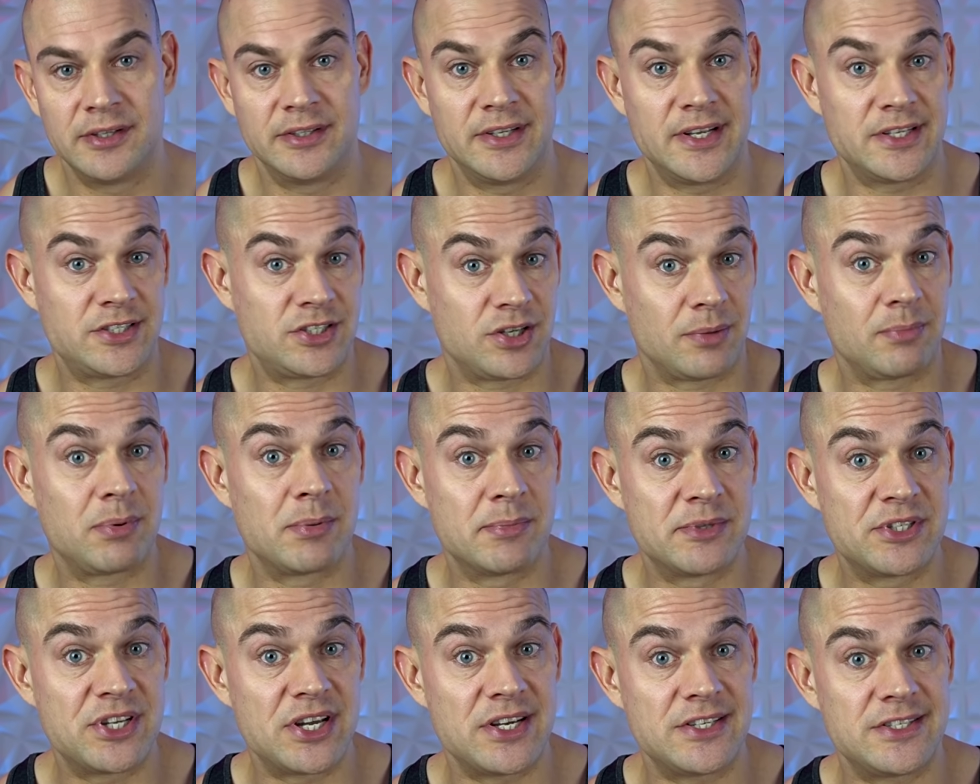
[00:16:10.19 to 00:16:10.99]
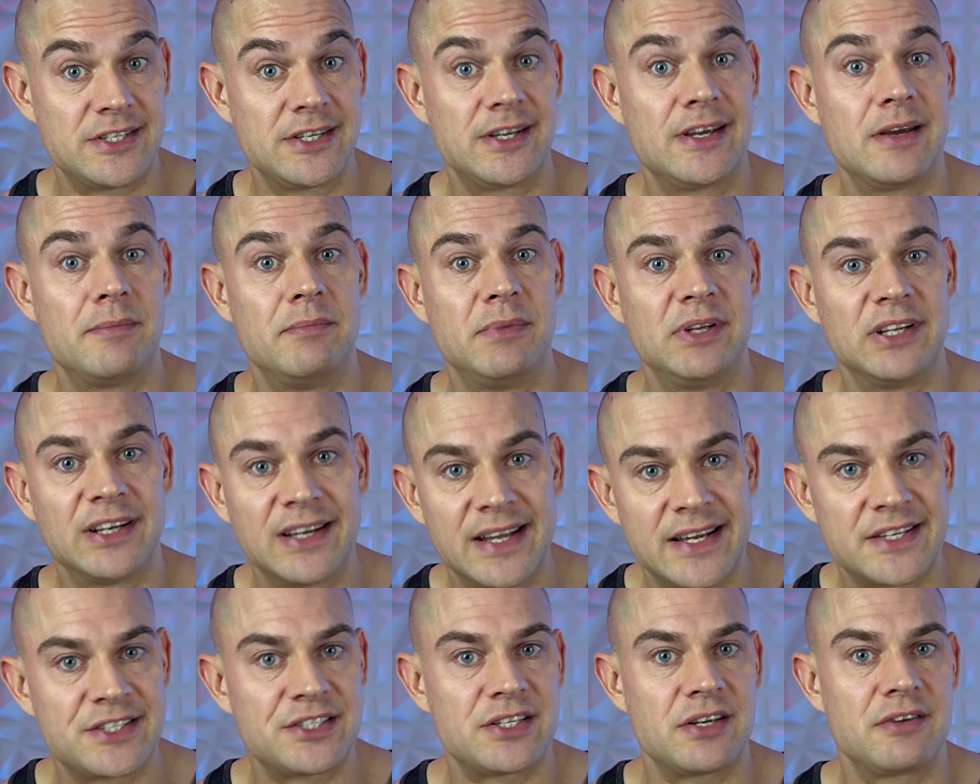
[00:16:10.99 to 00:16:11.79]
That supplementation can be
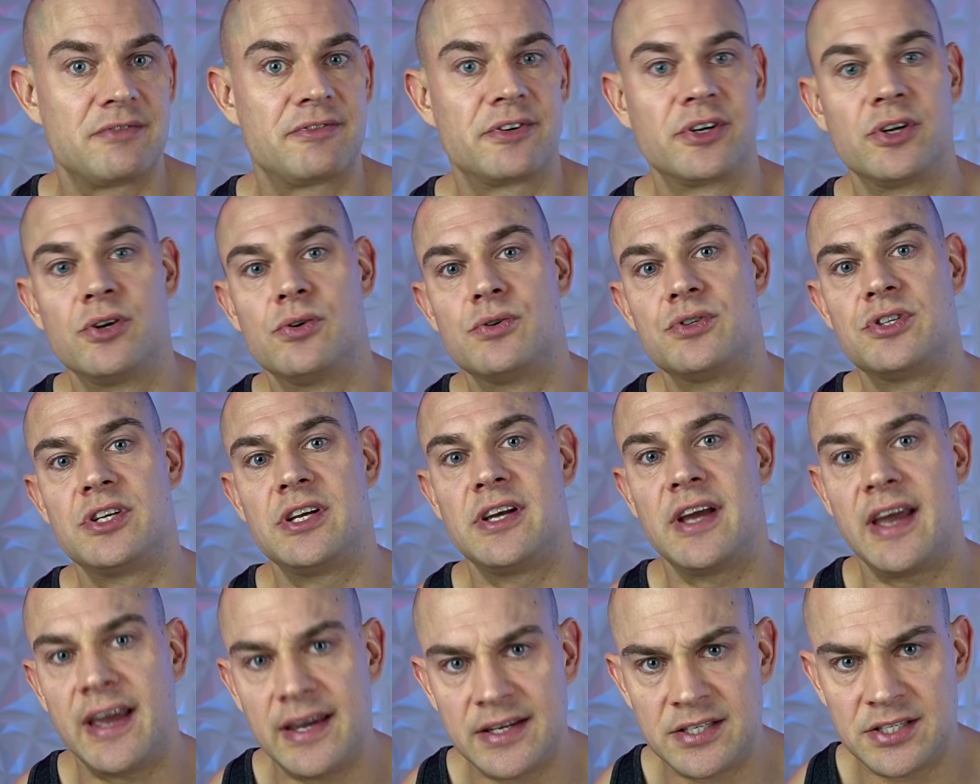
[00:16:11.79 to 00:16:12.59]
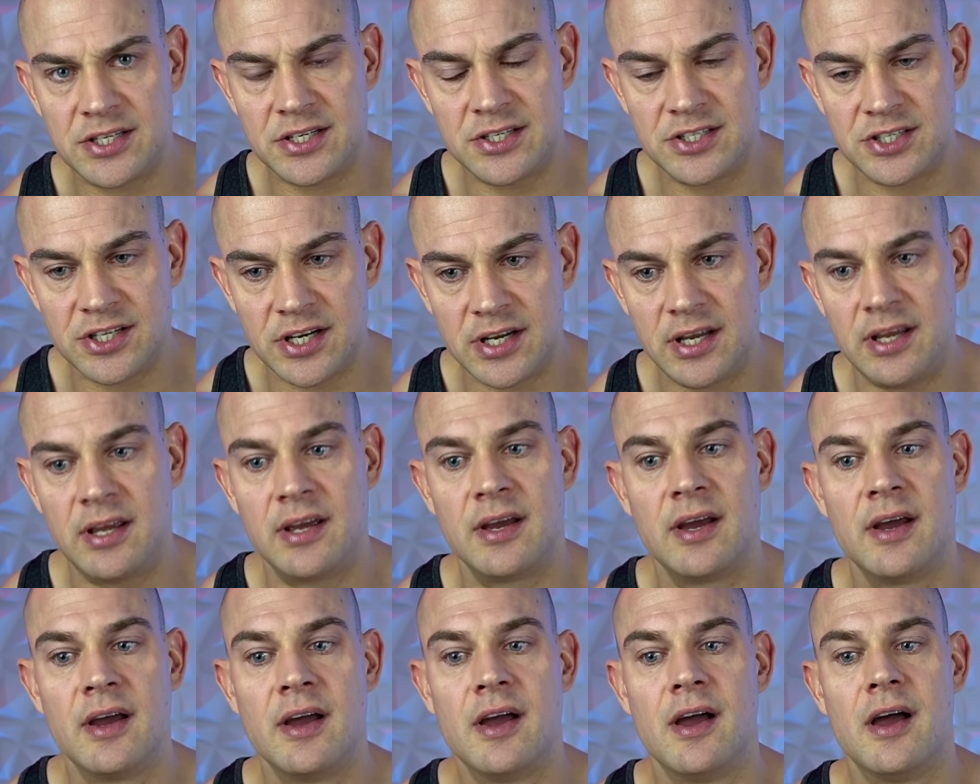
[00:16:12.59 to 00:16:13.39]
less if you're using
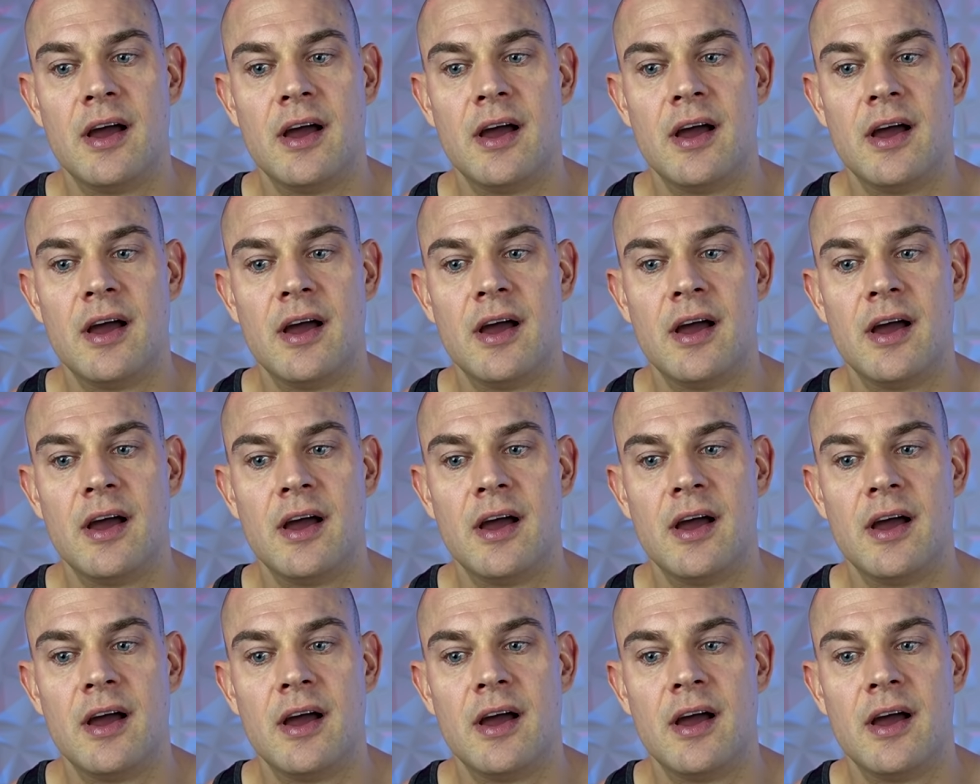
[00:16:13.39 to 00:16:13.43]
ACG,